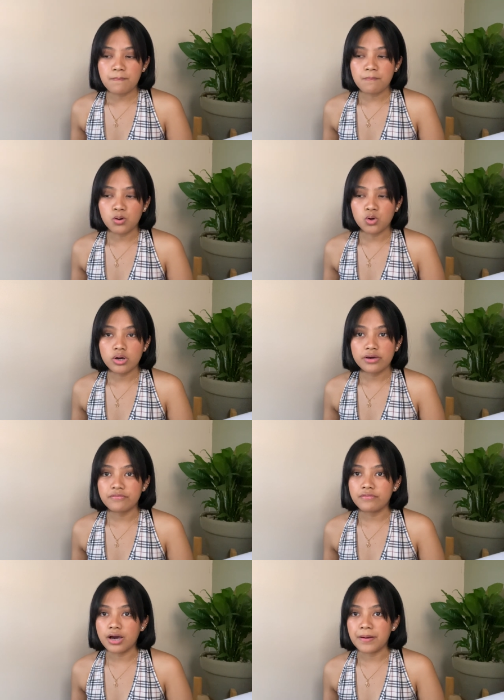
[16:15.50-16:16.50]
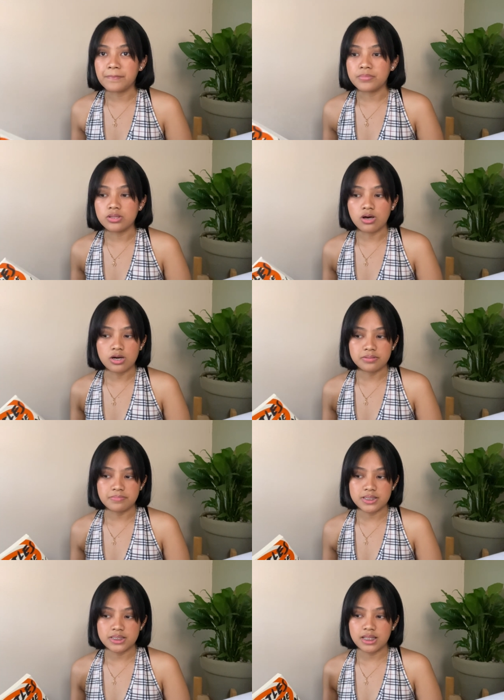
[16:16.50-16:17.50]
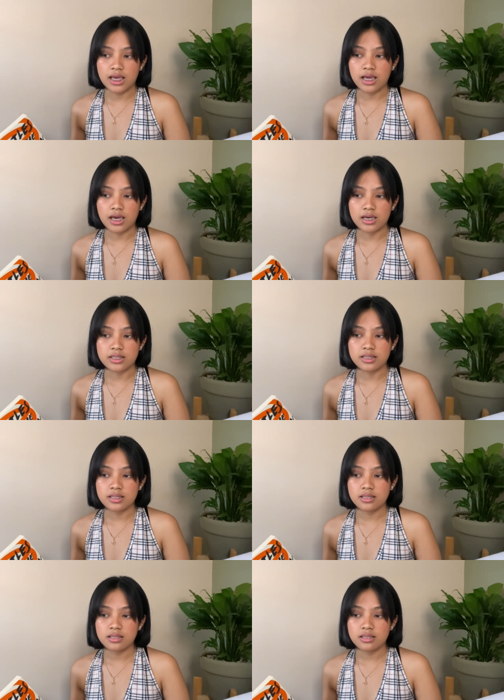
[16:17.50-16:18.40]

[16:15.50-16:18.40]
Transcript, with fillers: book, if I'm not mistaken.